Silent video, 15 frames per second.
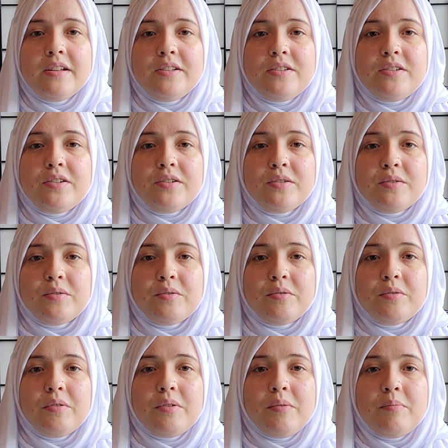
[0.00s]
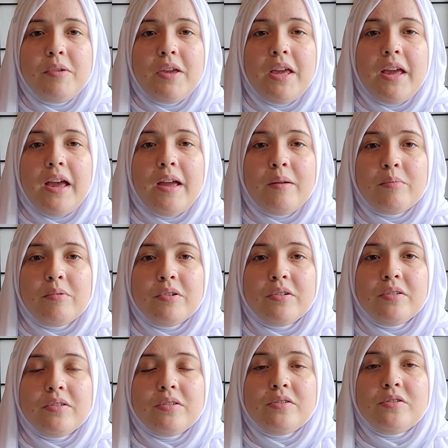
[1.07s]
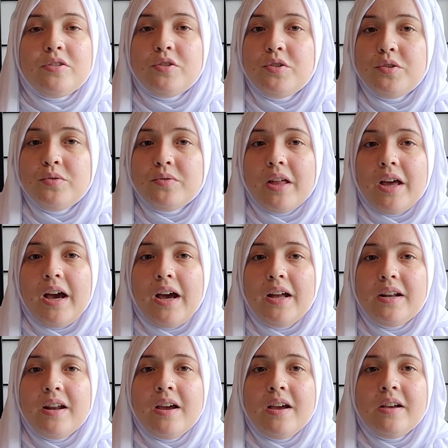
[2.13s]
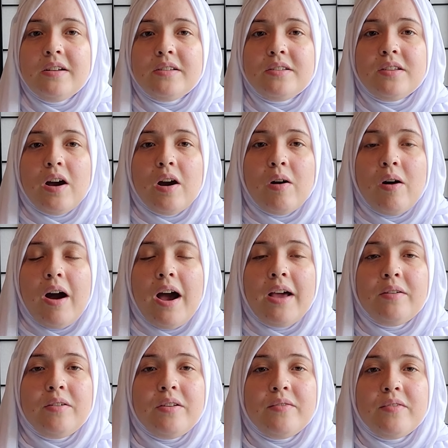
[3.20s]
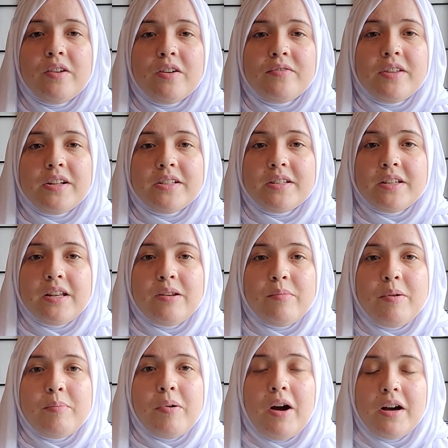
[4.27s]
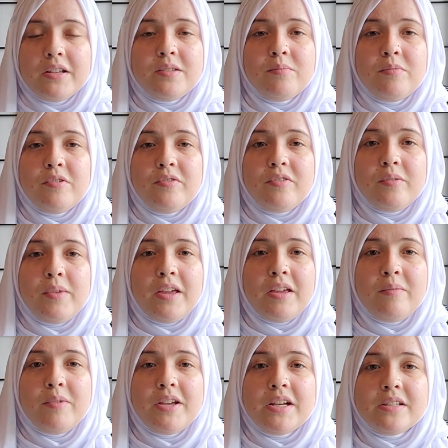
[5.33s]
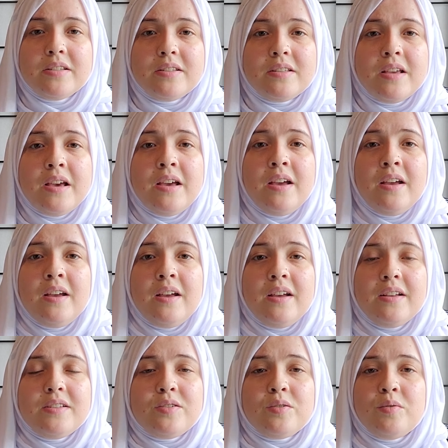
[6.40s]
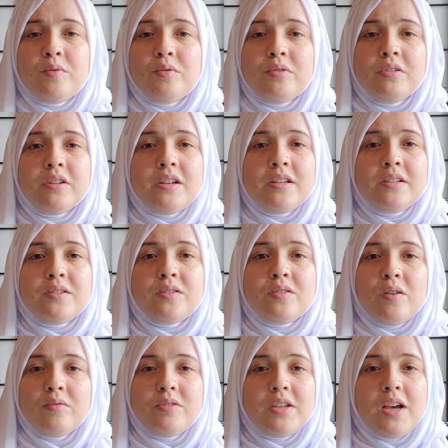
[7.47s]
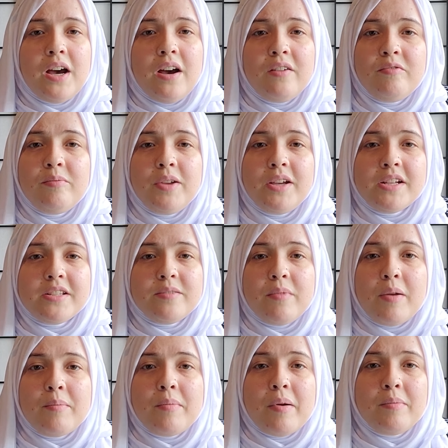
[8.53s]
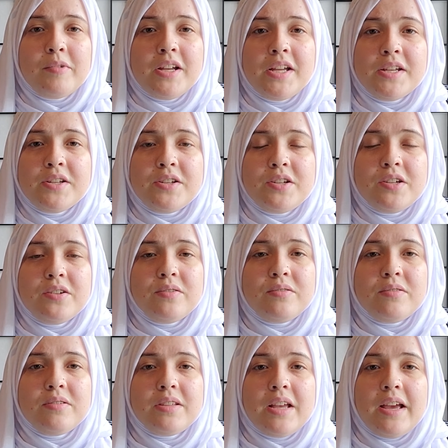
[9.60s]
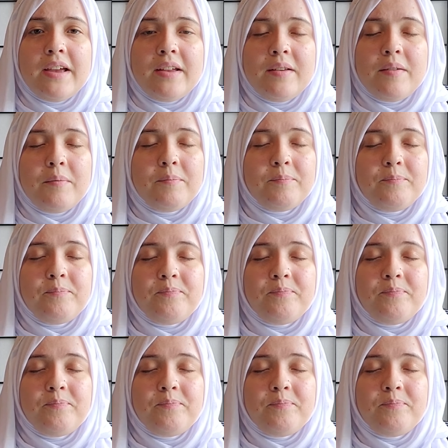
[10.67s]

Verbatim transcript: to be able to do that. So I don't even know if that's going to be possible for me because school is so tough because of my memory issues and